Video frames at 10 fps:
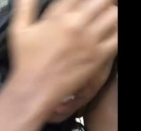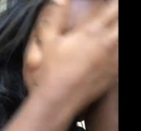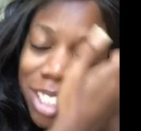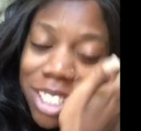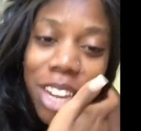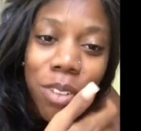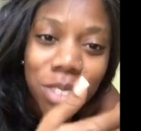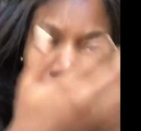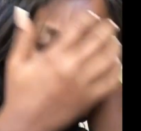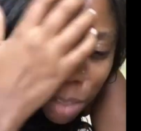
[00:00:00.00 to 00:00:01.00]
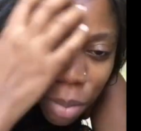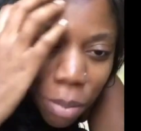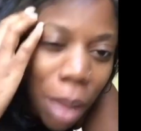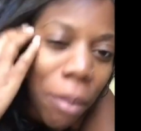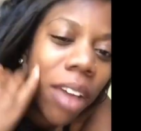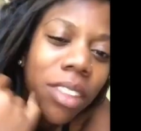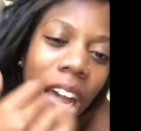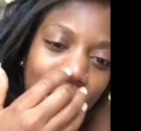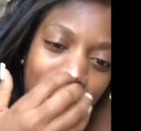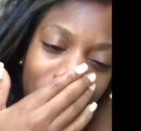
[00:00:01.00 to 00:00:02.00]
This hair was all up in my mouth, all
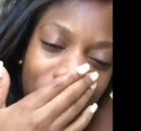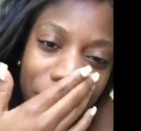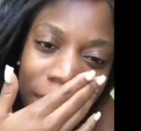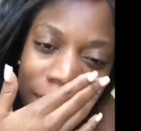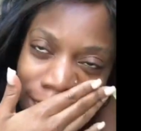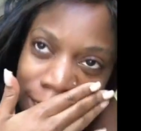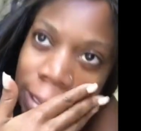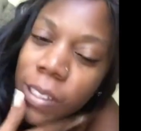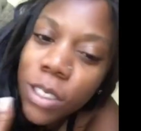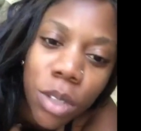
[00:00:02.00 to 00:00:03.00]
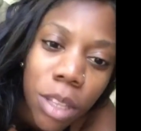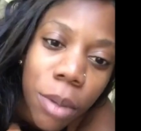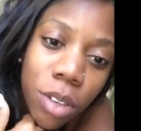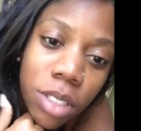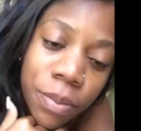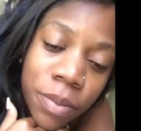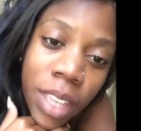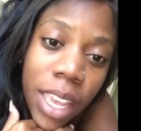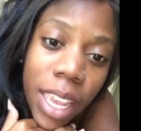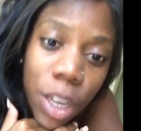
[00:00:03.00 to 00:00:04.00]
up in my face, doing the most.
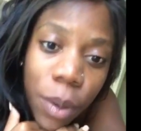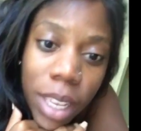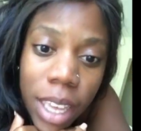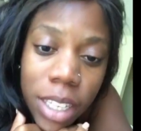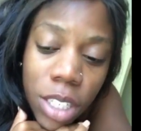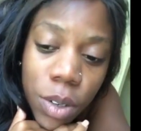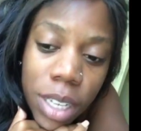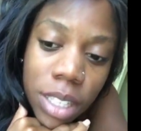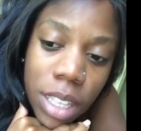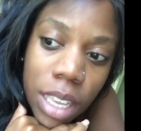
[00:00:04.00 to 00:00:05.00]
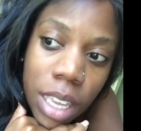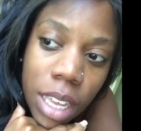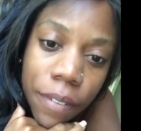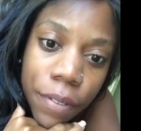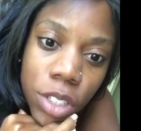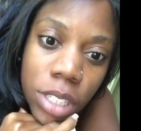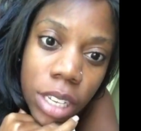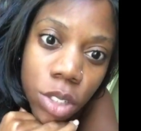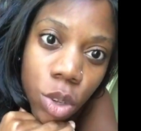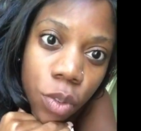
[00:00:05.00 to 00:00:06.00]
Anyway, yeah. So it's the uh, first day of
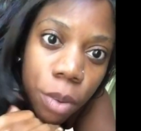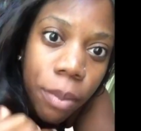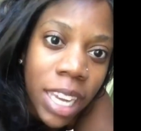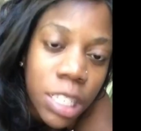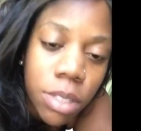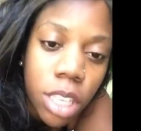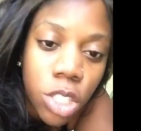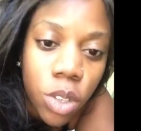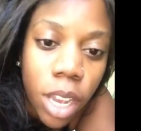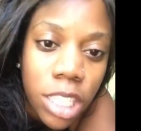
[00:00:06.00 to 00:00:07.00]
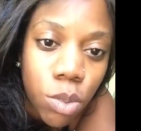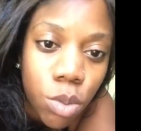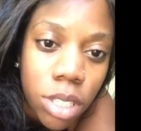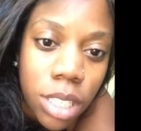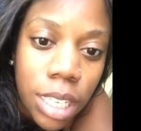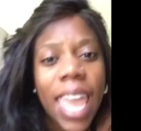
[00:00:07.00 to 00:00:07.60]
school for Maximus that you guys will see.